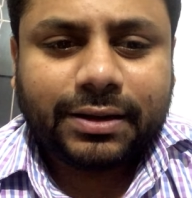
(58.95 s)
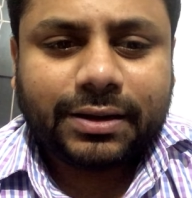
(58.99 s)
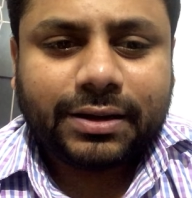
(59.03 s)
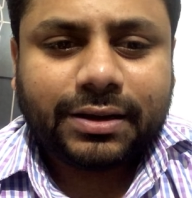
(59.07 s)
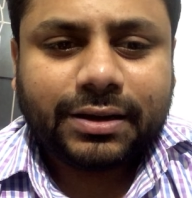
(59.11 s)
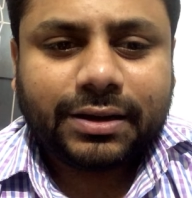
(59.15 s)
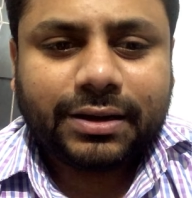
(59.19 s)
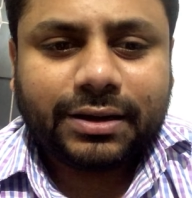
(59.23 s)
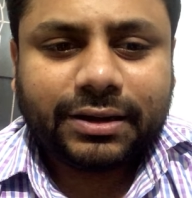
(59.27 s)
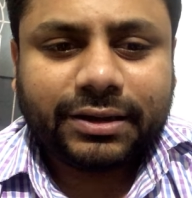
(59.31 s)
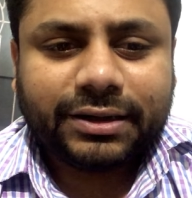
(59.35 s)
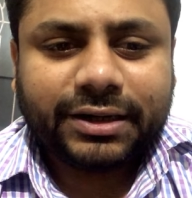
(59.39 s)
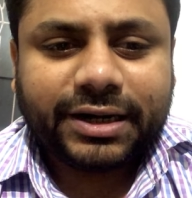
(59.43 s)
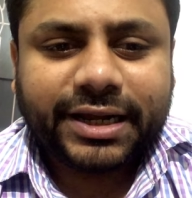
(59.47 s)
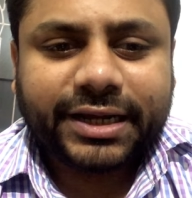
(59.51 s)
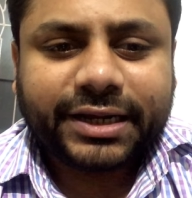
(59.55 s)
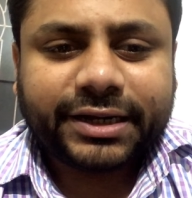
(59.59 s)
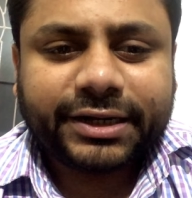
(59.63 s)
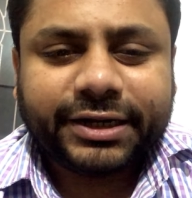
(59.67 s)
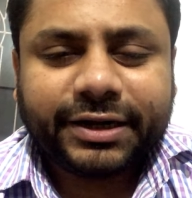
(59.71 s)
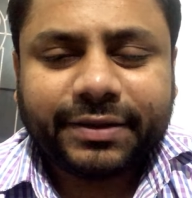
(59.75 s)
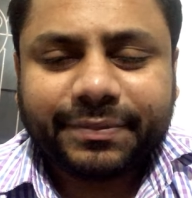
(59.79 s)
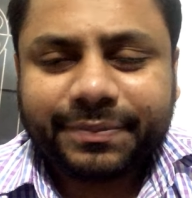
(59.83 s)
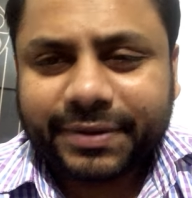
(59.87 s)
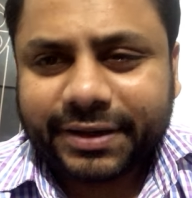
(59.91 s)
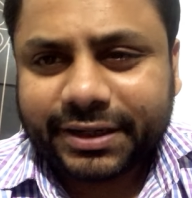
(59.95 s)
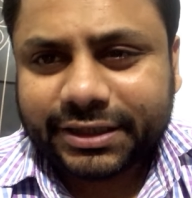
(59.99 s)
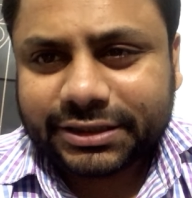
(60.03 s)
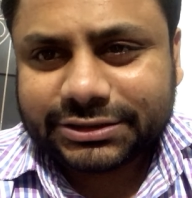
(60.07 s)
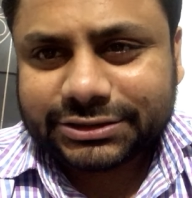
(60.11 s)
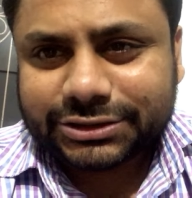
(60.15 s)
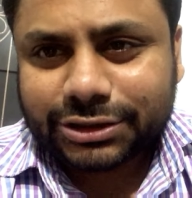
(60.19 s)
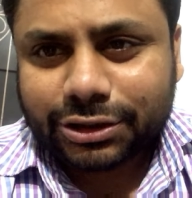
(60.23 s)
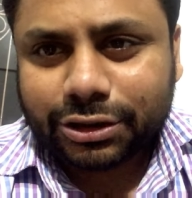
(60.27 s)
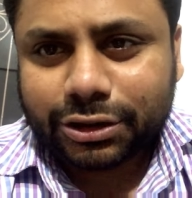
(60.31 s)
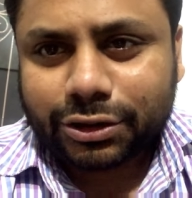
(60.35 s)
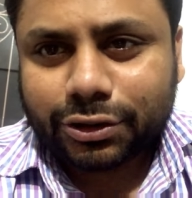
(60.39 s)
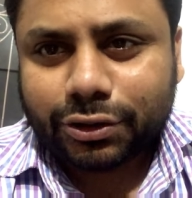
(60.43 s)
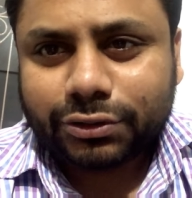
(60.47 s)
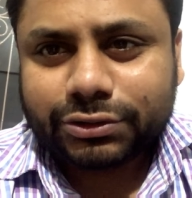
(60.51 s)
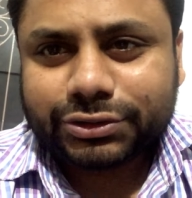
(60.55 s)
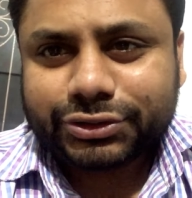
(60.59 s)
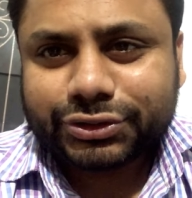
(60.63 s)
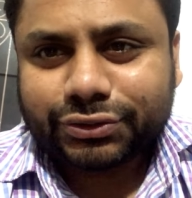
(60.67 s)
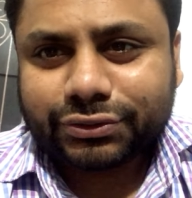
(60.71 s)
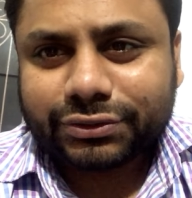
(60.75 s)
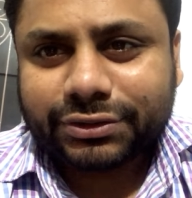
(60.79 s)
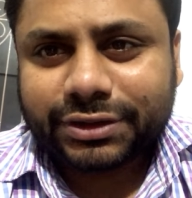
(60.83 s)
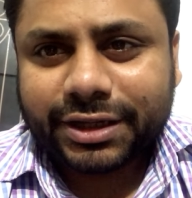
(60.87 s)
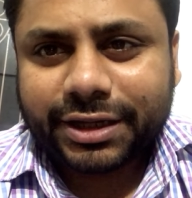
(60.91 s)
like lipids are
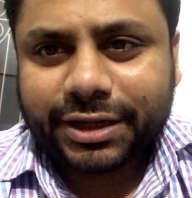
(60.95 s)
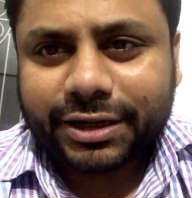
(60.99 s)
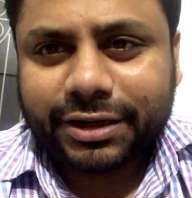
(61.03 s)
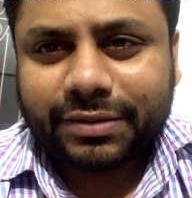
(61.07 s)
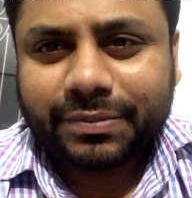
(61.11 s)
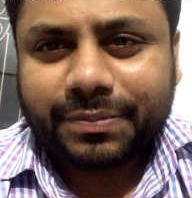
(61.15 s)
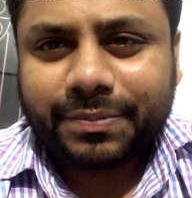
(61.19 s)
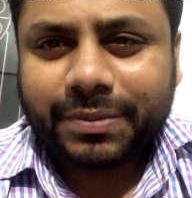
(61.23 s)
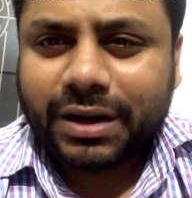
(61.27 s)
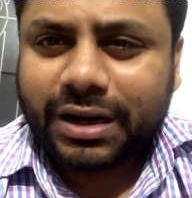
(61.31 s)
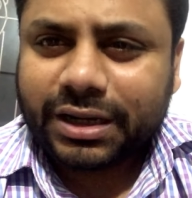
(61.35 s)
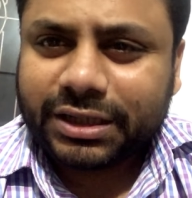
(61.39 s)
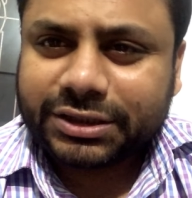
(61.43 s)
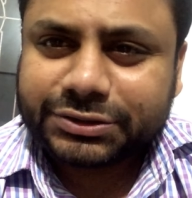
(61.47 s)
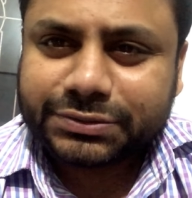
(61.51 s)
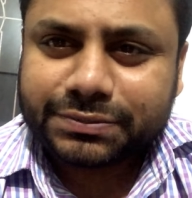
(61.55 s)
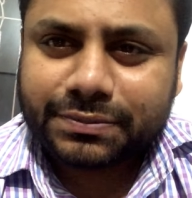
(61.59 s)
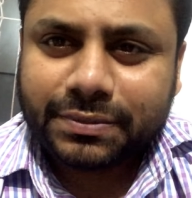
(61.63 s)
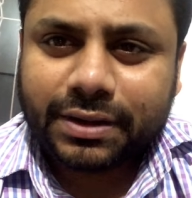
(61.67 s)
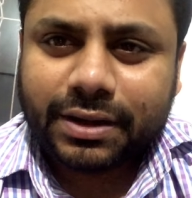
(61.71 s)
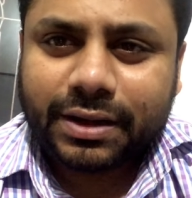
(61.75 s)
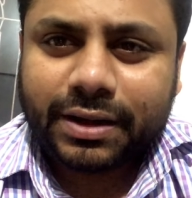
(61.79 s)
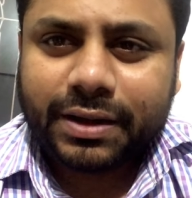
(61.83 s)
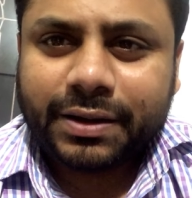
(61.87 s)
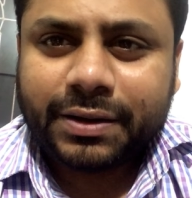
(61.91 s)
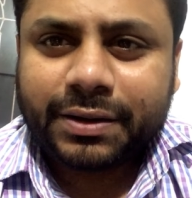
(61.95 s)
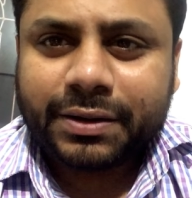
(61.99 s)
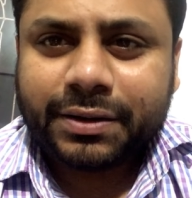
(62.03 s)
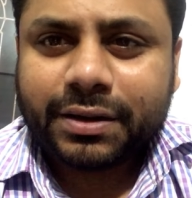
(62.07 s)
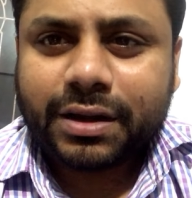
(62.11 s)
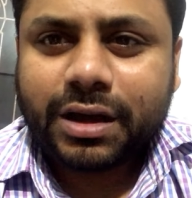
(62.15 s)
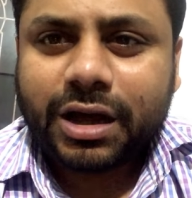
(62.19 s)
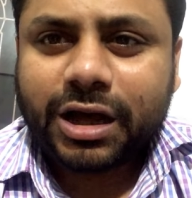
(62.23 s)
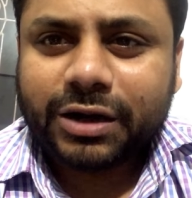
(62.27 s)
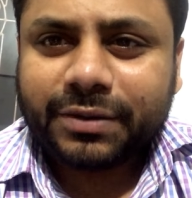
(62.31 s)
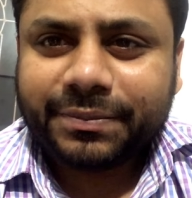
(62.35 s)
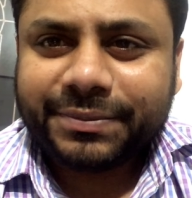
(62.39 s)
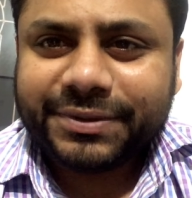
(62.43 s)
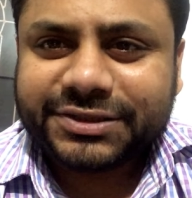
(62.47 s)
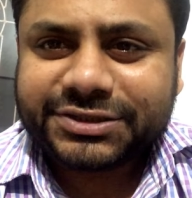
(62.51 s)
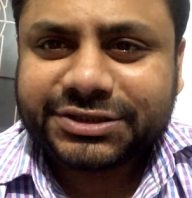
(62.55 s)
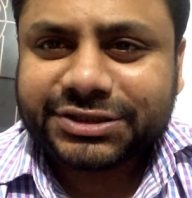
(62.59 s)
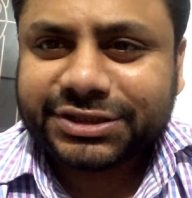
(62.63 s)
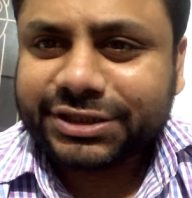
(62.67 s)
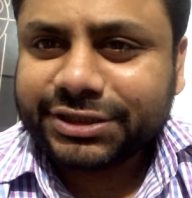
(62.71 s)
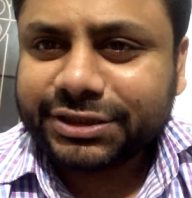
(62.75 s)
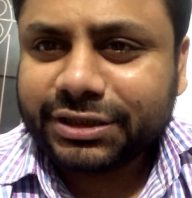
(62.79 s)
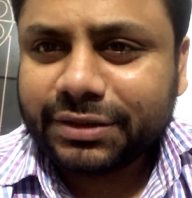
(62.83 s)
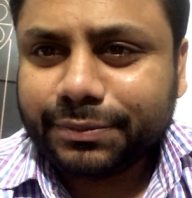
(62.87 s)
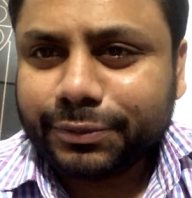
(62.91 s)
also there, plasma,
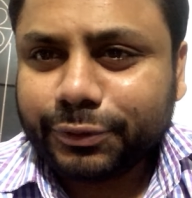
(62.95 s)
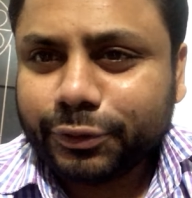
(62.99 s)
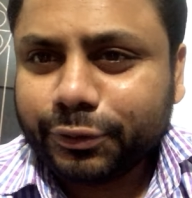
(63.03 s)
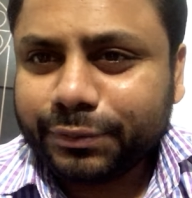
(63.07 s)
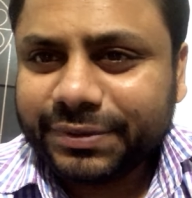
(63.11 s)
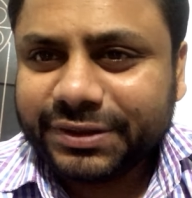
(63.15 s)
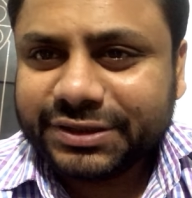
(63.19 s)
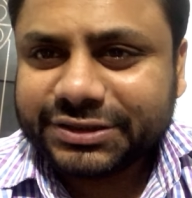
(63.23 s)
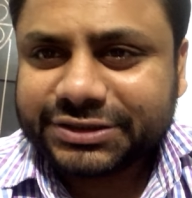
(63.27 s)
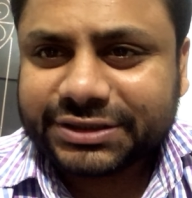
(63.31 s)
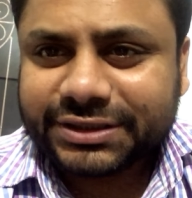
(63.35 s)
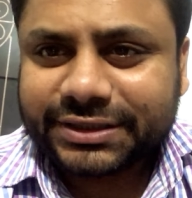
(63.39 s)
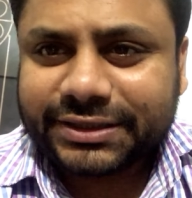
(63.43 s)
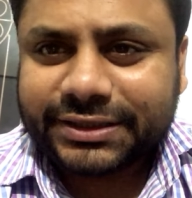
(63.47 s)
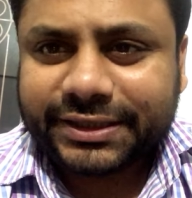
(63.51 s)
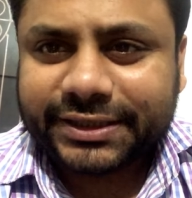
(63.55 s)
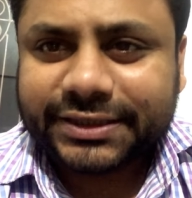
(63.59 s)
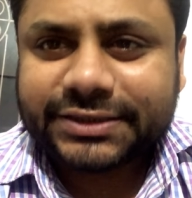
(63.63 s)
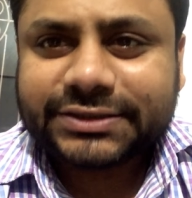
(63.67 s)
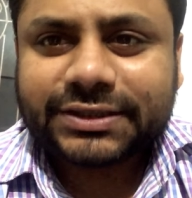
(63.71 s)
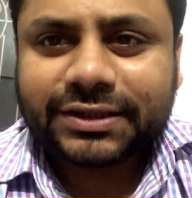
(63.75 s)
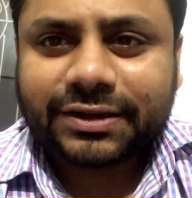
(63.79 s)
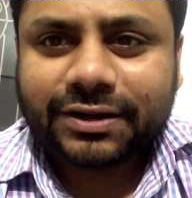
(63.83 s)
RBC, WBC, these